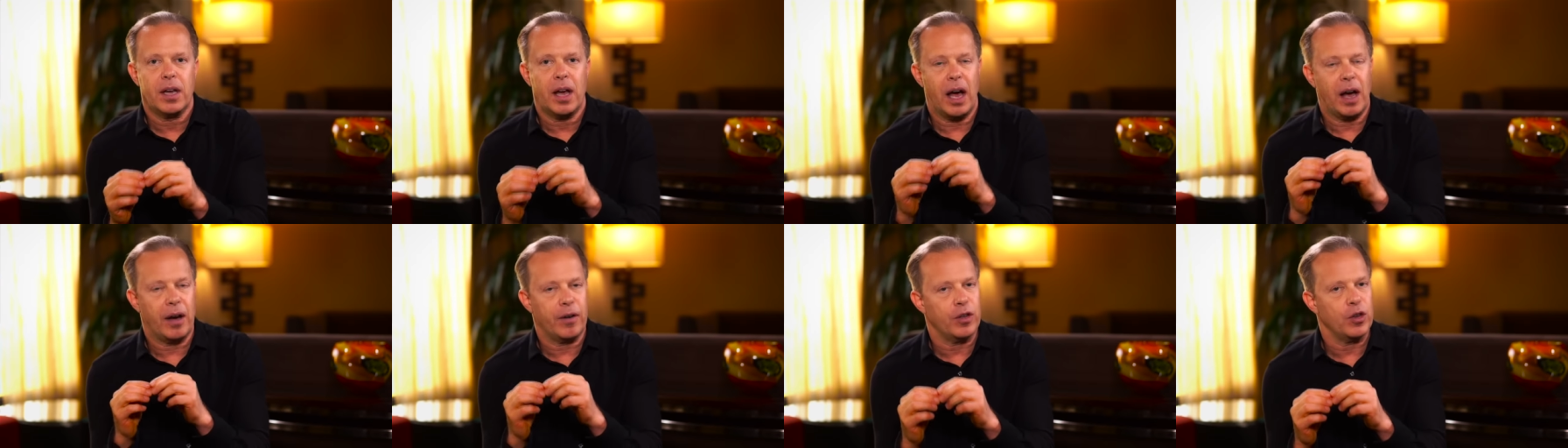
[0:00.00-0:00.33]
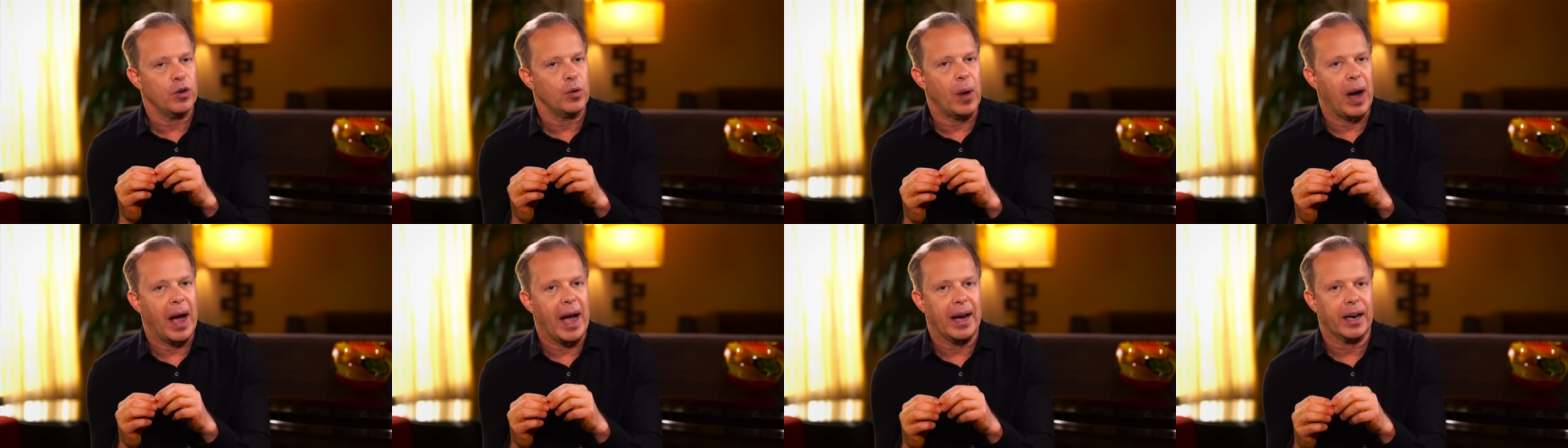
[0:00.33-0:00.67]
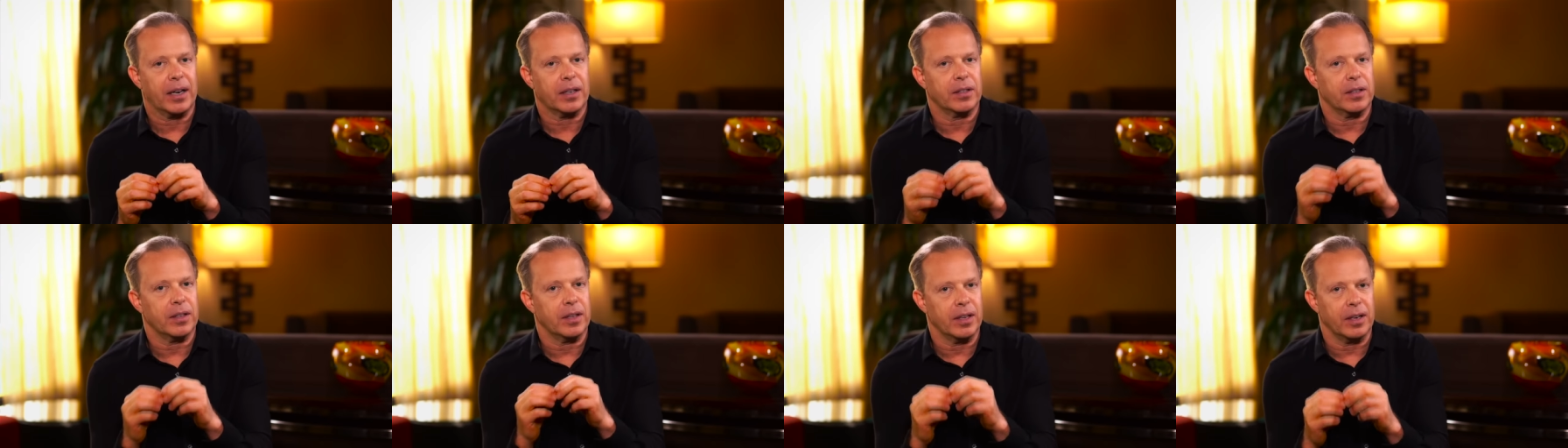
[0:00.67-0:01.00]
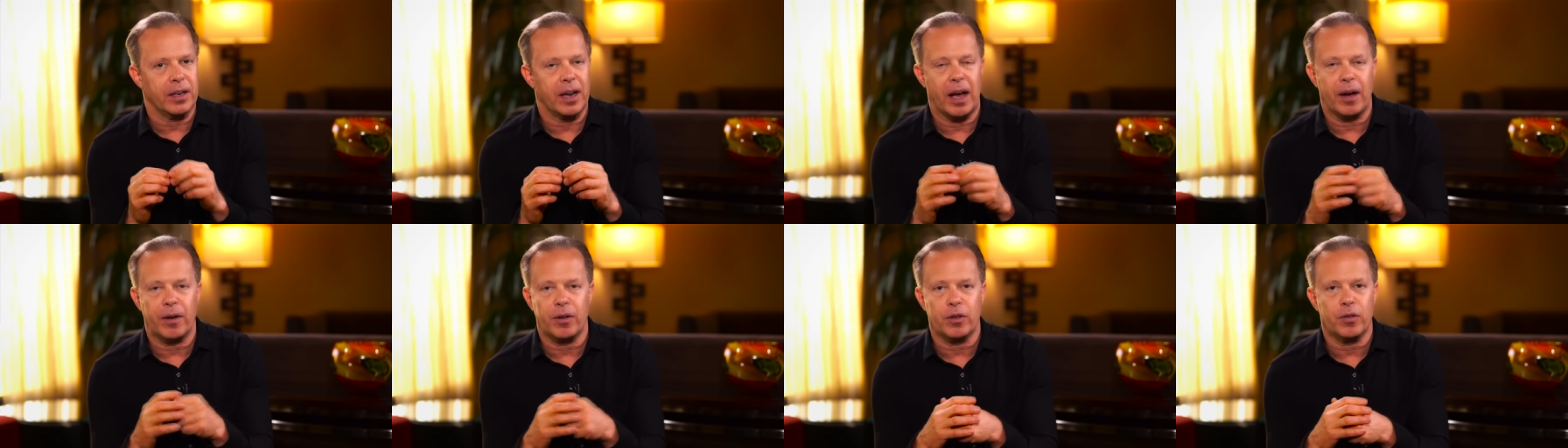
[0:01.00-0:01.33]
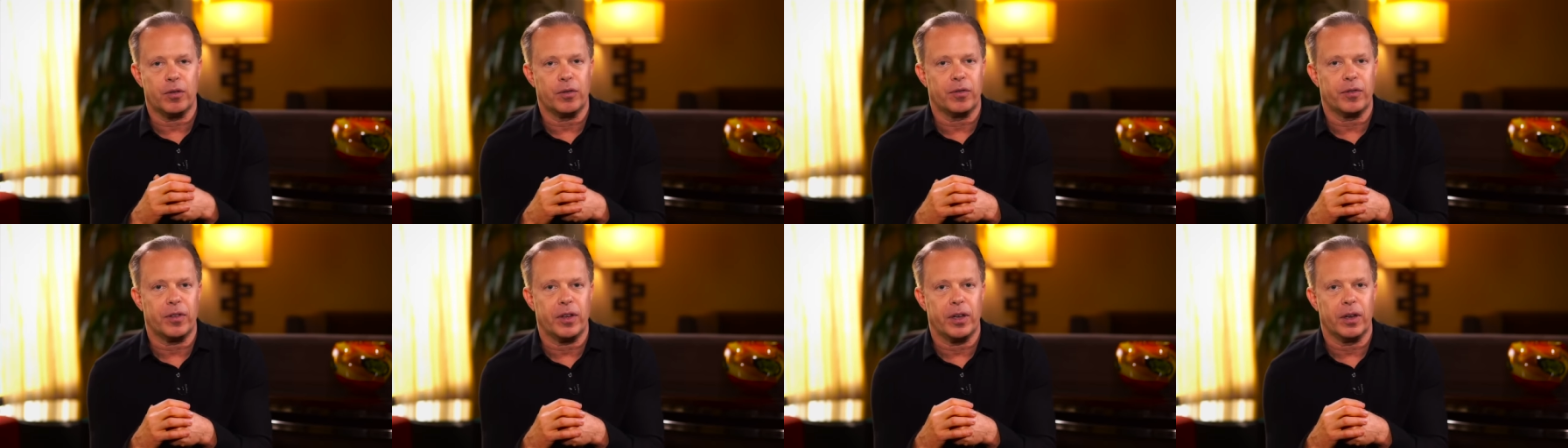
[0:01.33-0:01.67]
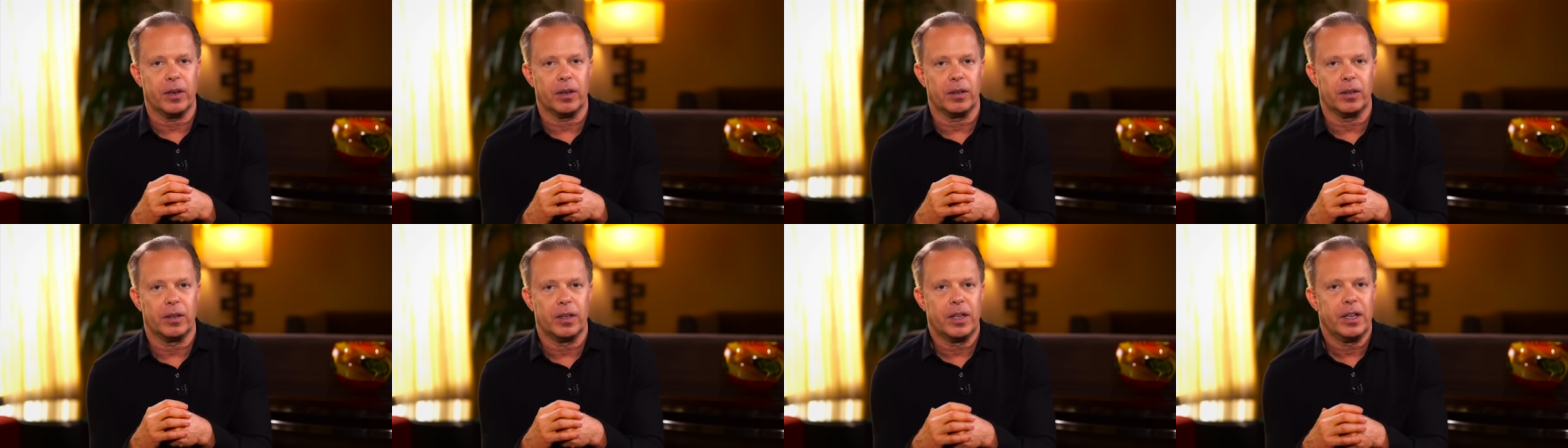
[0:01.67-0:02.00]
how you act, and how you
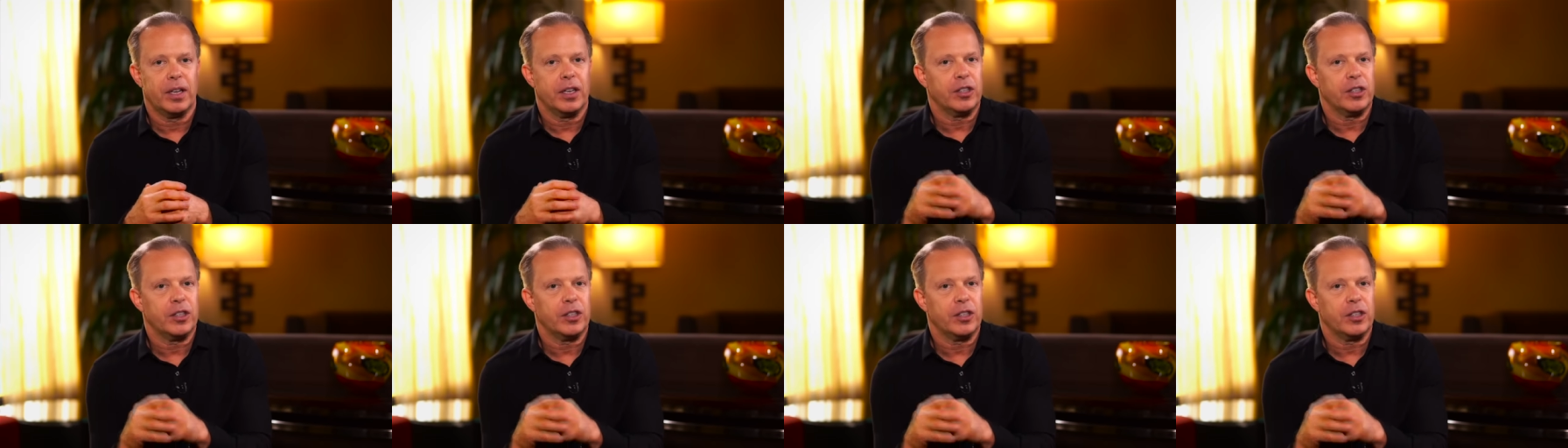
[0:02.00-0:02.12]
feel.